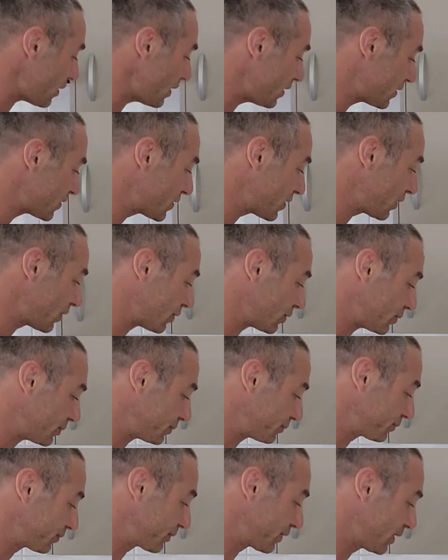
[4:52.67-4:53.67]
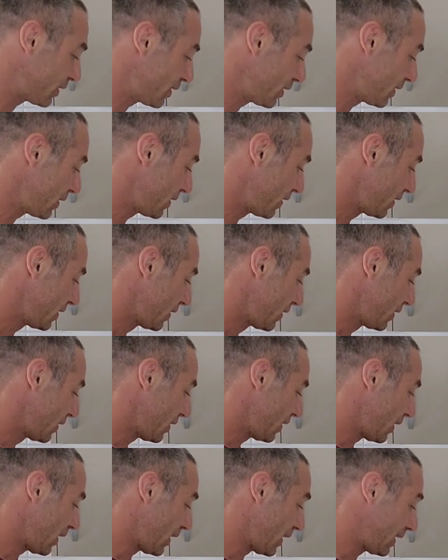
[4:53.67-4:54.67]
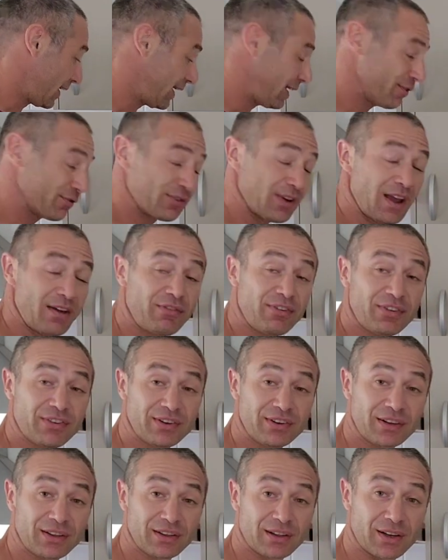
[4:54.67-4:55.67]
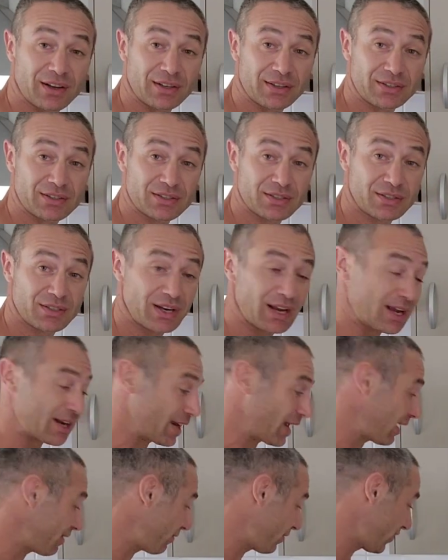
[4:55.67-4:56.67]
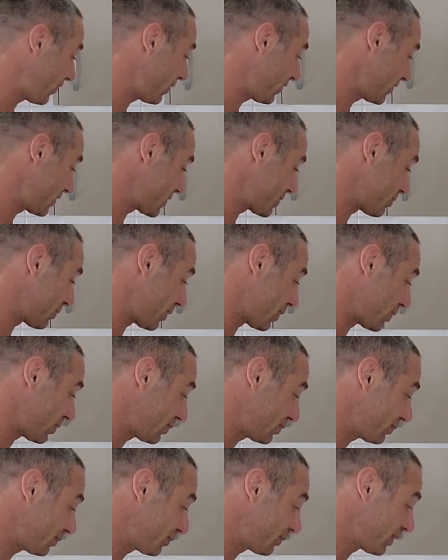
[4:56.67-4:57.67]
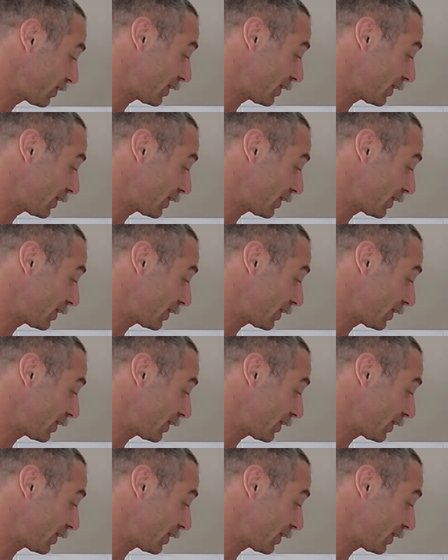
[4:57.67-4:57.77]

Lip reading: So if everything aligns and everything is well,